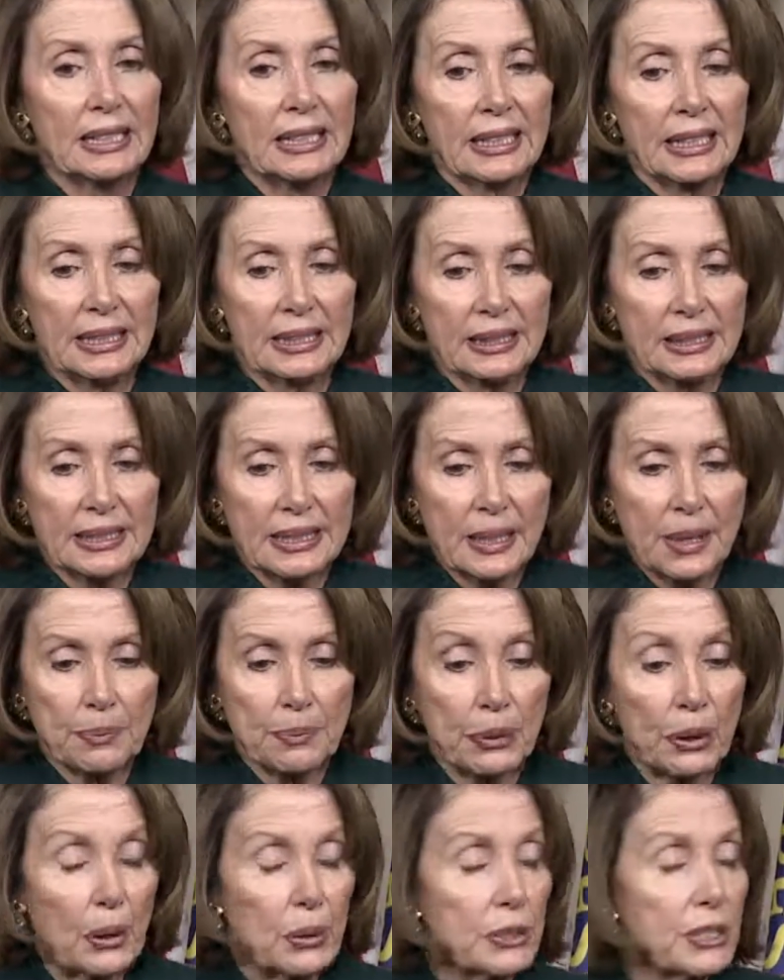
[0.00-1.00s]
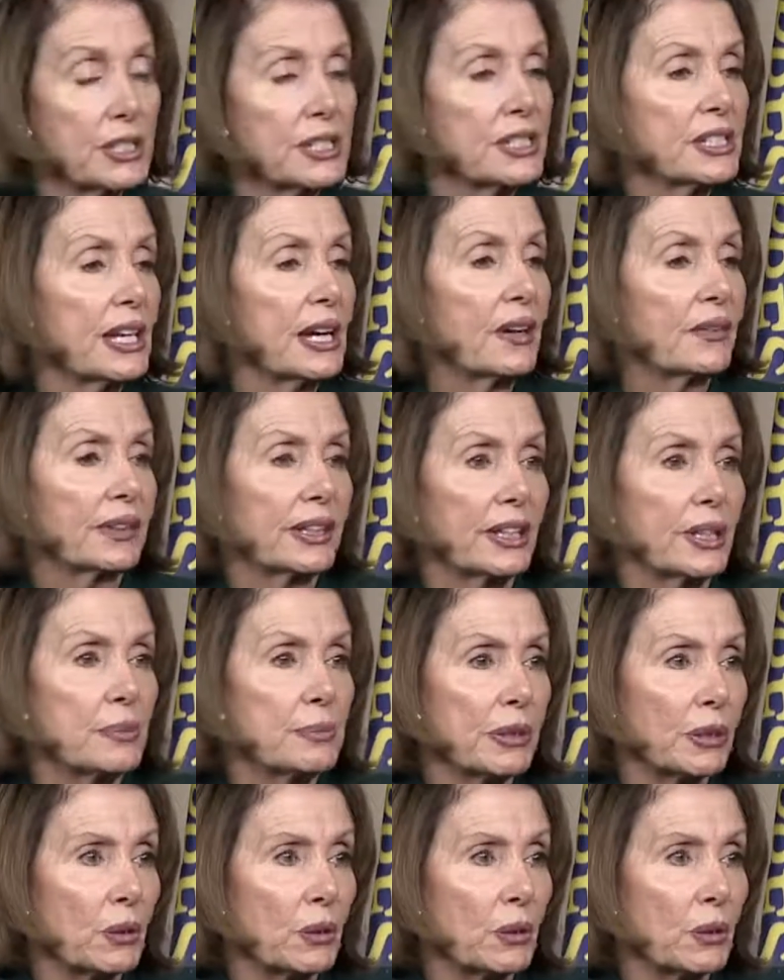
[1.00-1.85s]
approaches to healthcare, but